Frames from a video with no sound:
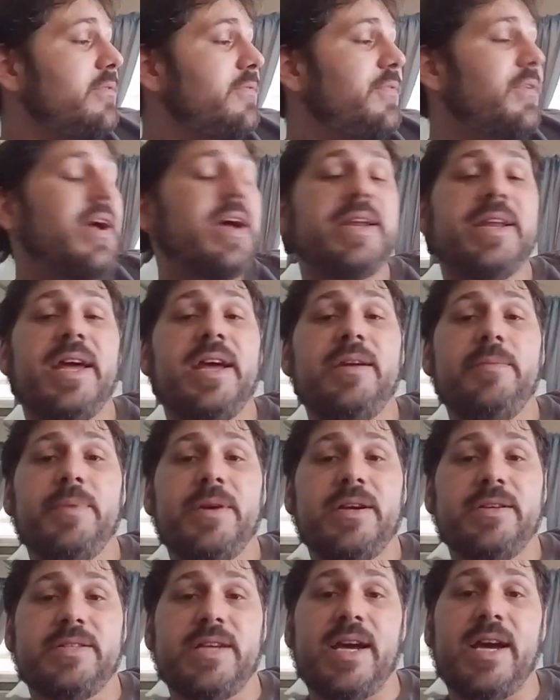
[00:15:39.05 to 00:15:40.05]
Friday
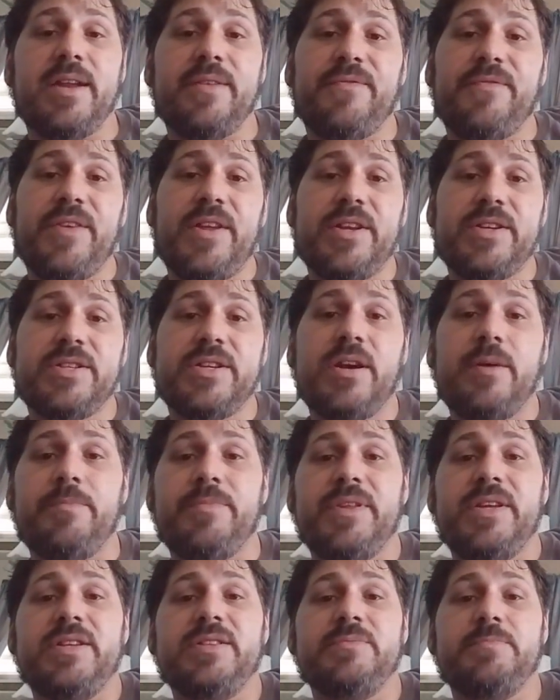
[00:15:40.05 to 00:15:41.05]
because I got to finish up
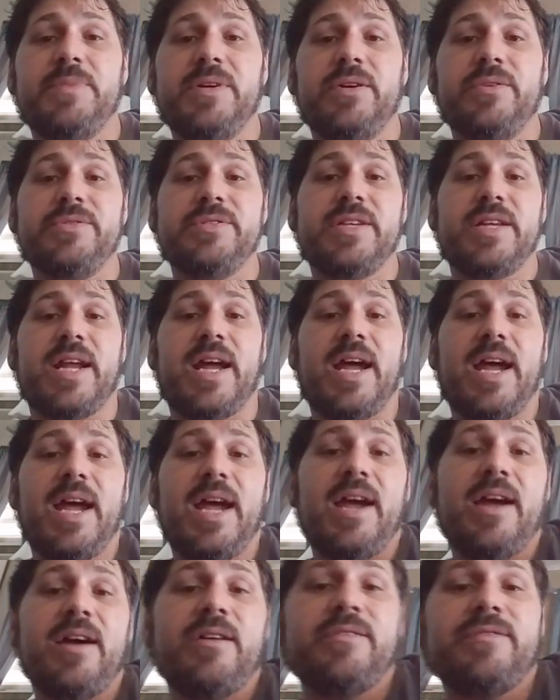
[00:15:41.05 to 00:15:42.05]
these builds that I
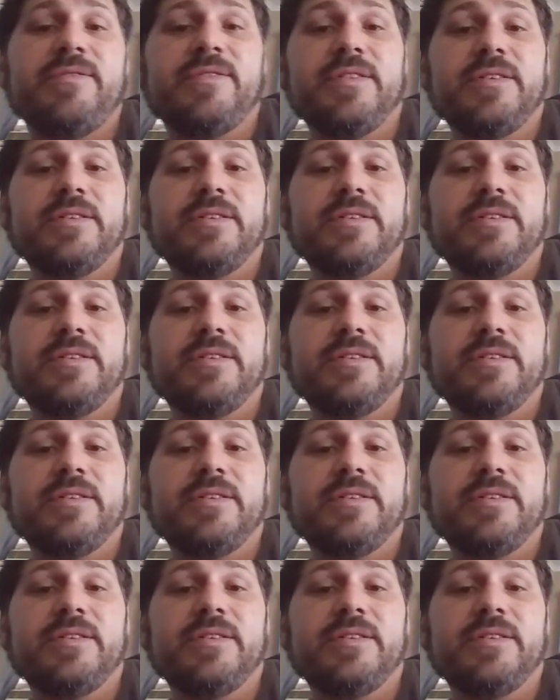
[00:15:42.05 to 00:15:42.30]
have.